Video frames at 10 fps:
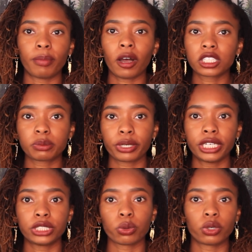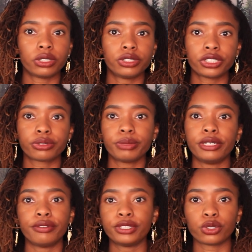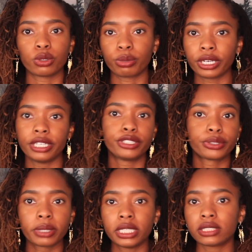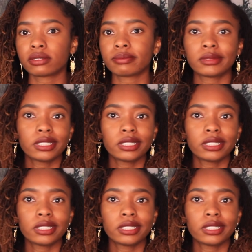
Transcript: box braids or just individual braids, twists,